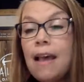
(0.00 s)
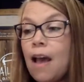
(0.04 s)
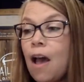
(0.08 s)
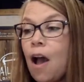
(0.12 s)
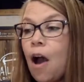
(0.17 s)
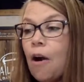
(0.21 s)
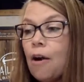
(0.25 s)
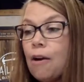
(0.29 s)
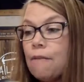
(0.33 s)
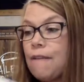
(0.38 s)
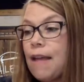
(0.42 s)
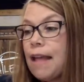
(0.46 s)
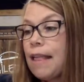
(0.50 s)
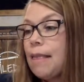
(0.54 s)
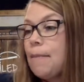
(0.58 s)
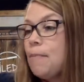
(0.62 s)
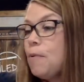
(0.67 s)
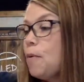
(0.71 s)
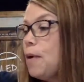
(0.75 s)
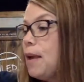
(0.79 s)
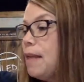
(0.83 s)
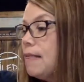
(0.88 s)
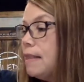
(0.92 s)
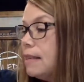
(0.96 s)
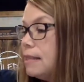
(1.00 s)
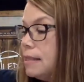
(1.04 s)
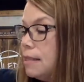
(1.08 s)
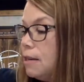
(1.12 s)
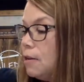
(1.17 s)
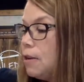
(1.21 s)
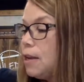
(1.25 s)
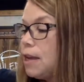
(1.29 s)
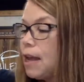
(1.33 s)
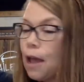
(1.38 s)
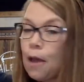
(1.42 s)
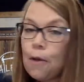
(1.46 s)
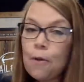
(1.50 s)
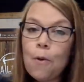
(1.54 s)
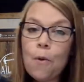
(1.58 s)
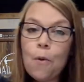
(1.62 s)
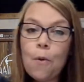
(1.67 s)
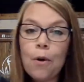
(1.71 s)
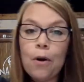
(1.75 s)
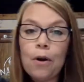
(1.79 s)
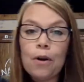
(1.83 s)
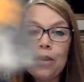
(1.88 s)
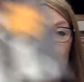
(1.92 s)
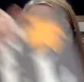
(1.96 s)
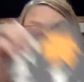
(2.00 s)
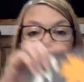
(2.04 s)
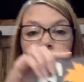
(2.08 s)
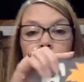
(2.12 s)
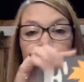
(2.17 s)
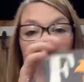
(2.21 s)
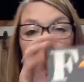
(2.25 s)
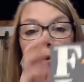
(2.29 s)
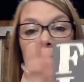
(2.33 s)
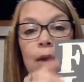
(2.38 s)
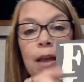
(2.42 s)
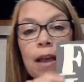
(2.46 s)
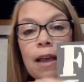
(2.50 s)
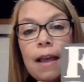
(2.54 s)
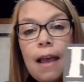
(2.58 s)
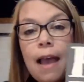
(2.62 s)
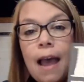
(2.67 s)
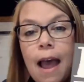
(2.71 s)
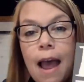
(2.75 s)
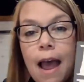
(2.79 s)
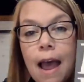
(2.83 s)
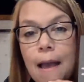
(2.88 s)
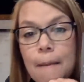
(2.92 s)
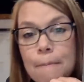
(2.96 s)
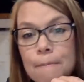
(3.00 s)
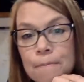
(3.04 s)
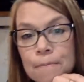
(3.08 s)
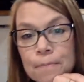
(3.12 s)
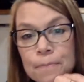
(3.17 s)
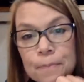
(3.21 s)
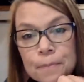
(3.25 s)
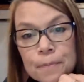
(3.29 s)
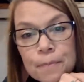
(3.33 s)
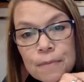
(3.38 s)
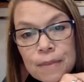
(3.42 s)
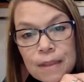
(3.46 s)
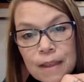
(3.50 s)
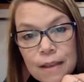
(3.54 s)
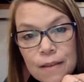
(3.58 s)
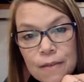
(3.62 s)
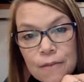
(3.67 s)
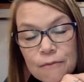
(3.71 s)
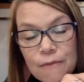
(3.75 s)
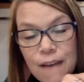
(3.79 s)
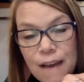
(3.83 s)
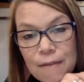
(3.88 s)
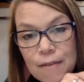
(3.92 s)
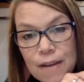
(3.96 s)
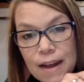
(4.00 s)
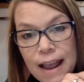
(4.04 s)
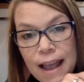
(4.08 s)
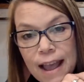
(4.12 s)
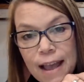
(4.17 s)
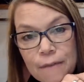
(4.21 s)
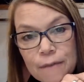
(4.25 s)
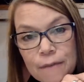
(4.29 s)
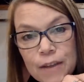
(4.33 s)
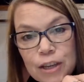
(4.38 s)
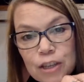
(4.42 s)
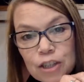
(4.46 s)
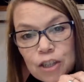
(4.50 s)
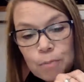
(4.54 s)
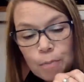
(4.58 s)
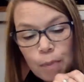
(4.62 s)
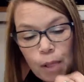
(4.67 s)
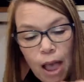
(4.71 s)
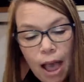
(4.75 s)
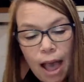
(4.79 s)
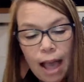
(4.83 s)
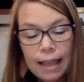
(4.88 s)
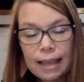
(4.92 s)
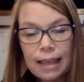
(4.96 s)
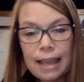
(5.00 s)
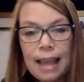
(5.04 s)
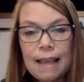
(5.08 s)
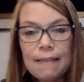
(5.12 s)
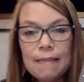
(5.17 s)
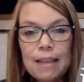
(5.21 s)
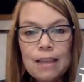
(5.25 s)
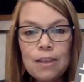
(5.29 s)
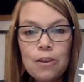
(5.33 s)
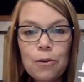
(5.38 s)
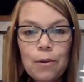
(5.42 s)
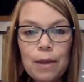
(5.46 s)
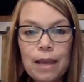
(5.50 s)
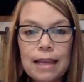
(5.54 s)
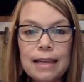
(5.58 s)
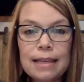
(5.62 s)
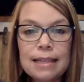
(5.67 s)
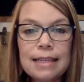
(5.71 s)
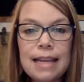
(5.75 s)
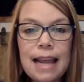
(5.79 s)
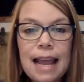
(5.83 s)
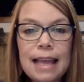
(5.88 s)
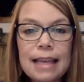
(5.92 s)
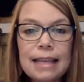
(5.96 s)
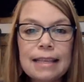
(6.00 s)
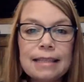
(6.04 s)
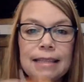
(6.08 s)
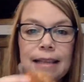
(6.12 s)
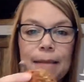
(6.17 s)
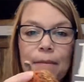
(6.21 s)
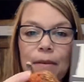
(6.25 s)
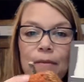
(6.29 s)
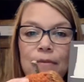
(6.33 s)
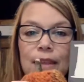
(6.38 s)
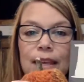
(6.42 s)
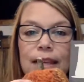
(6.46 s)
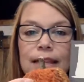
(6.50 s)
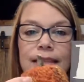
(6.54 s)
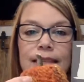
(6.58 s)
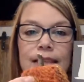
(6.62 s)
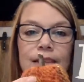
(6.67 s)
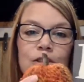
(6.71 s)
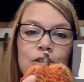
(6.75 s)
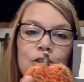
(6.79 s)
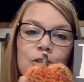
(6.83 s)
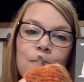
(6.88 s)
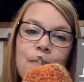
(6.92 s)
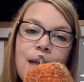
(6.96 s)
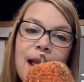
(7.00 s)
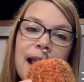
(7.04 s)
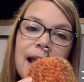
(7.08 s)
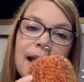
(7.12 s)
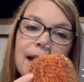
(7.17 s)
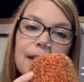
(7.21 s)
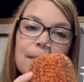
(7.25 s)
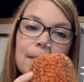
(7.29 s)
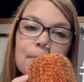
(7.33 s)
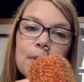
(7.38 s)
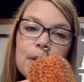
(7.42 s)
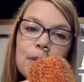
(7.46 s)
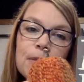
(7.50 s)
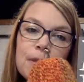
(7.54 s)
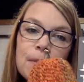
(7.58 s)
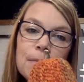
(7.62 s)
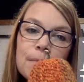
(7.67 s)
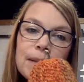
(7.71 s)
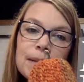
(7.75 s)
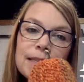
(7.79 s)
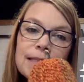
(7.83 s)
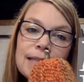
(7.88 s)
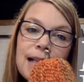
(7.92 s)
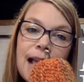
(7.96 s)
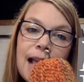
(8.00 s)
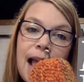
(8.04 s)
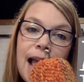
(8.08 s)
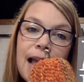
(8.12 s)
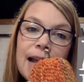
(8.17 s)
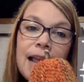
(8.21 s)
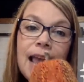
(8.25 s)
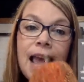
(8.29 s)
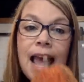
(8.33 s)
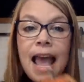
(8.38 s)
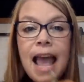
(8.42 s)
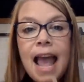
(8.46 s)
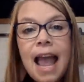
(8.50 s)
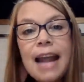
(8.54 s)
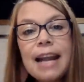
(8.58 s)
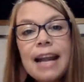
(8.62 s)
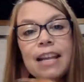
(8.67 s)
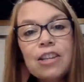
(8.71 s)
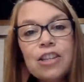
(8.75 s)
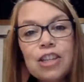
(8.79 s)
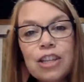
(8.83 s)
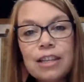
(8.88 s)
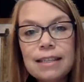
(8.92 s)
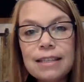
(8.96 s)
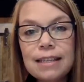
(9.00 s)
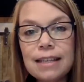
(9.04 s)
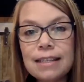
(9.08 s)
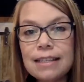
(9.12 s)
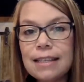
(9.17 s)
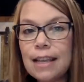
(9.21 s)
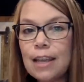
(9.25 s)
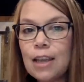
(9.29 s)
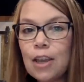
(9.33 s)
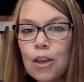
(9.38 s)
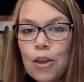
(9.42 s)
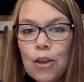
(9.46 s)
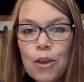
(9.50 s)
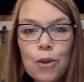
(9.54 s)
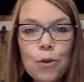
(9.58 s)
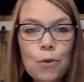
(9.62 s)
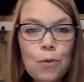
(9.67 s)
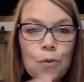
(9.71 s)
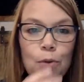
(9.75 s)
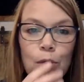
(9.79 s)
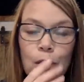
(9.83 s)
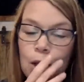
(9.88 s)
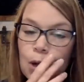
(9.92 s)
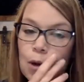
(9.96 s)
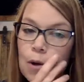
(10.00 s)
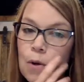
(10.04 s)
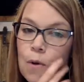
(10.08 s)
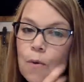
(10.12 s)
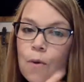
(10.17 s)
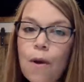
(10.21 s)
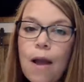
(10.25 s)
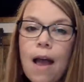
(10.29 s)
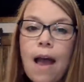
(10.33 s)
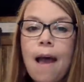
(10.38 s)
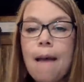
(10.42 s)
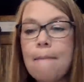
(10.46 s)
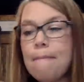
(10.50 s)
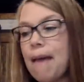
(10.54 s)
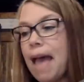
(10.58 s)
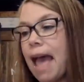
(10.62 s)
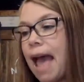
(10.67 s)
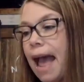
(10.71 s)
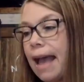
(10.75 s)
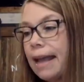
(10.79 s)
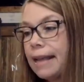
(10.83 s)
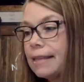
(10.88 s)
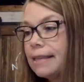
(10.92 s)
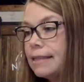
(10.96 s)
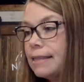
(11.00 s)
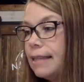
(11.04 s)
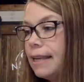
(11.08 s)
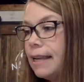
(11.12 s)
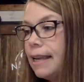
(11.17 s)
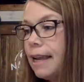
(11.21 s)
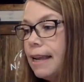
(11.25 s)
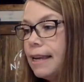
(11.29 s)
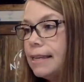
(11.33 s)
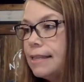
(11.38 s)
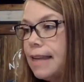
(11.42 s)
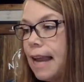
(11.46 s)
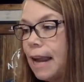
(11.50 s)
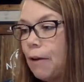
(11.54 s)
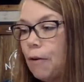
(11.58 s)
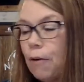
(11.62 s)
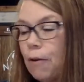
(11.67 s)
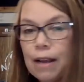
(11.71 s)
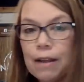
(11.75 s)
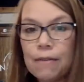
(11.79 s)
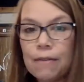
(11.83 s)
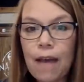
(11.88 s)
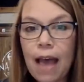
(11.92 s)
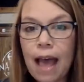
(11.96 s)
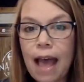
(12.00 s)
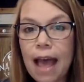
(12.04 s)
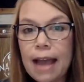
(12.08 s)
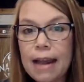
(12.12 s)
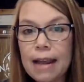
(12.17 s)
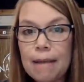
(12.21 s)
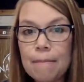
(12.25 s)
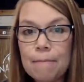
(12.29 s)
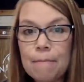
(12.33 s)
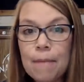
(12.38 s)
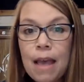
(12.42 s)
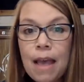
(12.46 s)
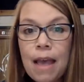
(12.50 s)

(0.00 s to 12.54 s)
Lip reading: are available in the studio, or your little 5.5-inch block, and then you can take some of these that you made and put them beside, and it just is a cute little accent decorative item